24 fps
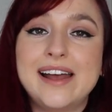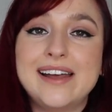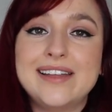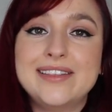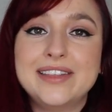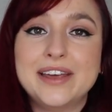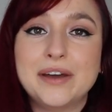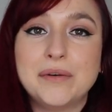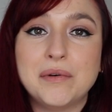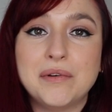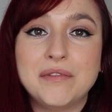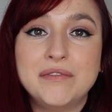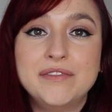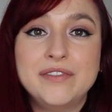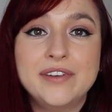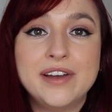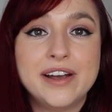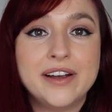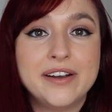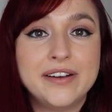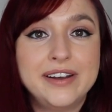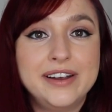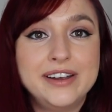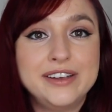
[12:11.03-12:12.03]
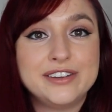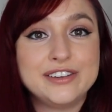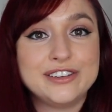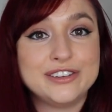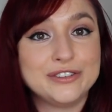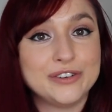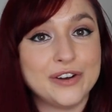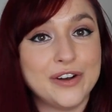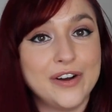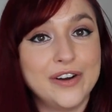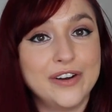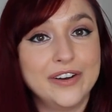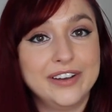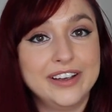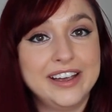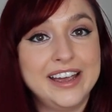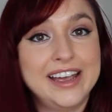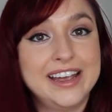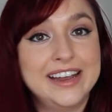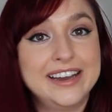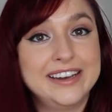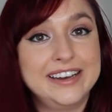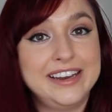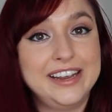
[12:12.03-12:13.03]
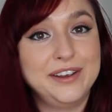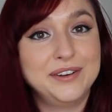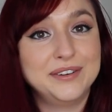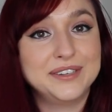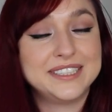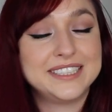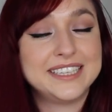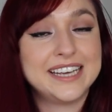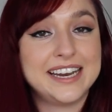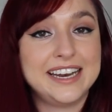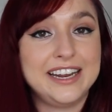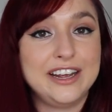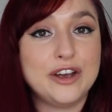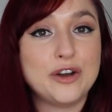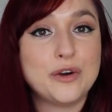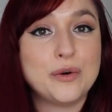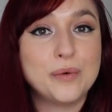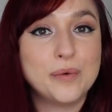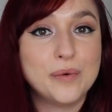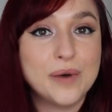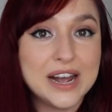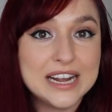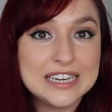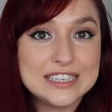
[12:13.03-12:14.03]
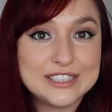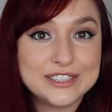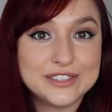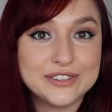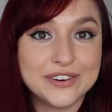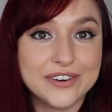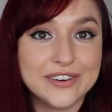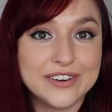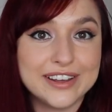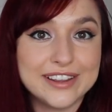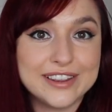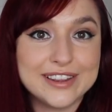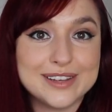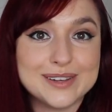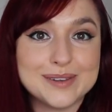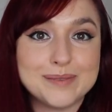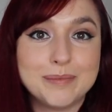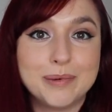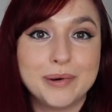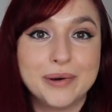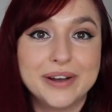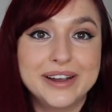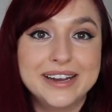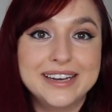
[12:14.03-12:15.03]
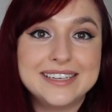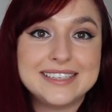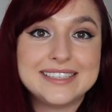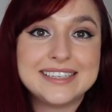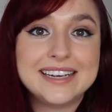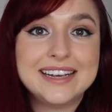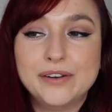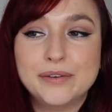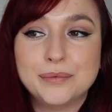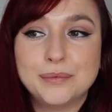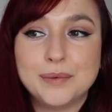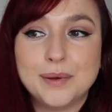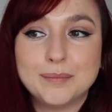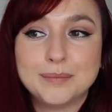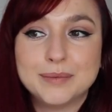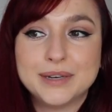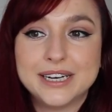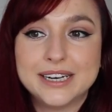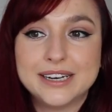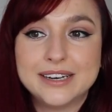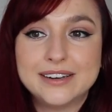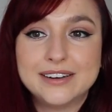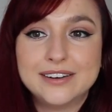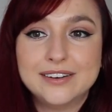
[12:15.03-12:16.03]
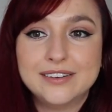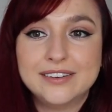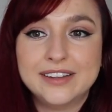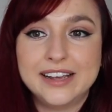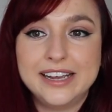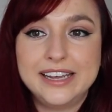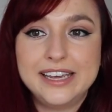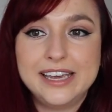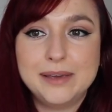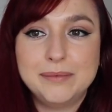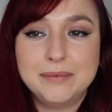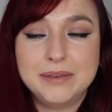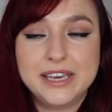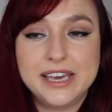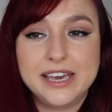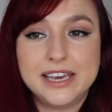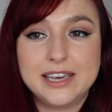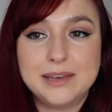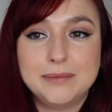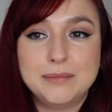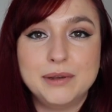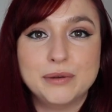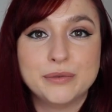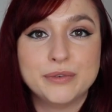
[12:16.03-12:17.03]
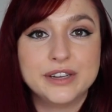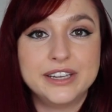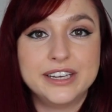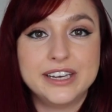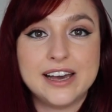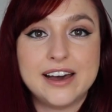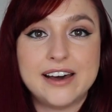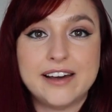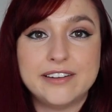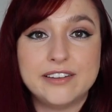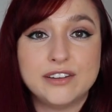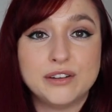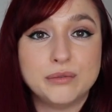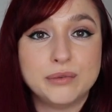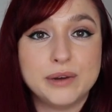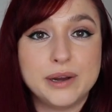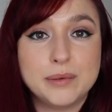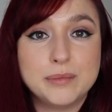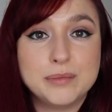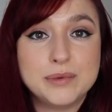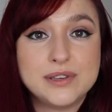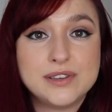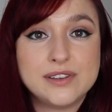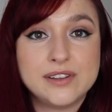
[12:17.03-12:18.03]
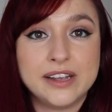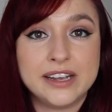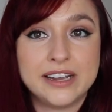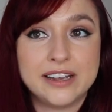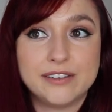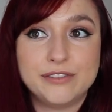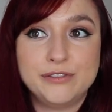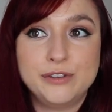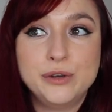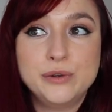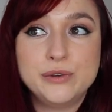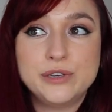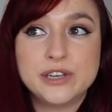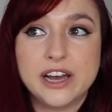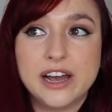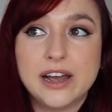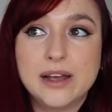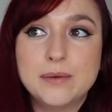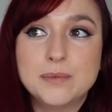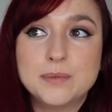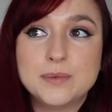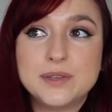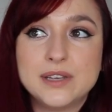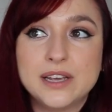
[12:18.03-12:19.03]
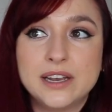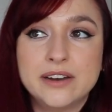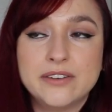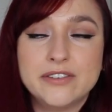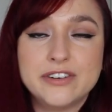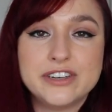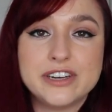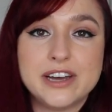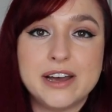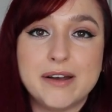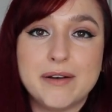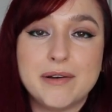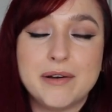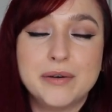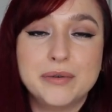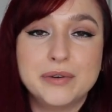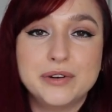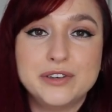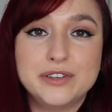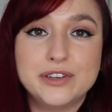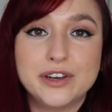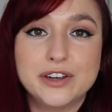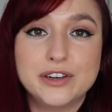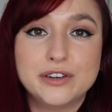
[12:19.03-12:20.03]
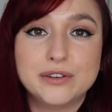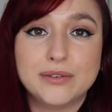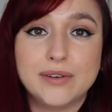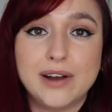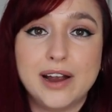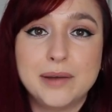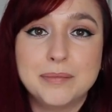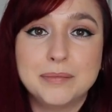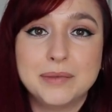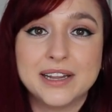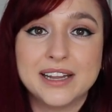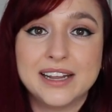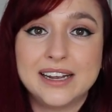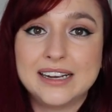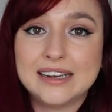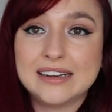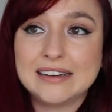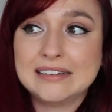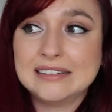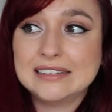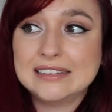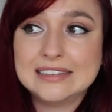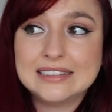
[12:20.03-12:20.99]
and they were very strong, and he was getting quite strong at this point. I remember like him kicking me really hard in the ribs like a few times, and every time I would turn to Ryan and be like,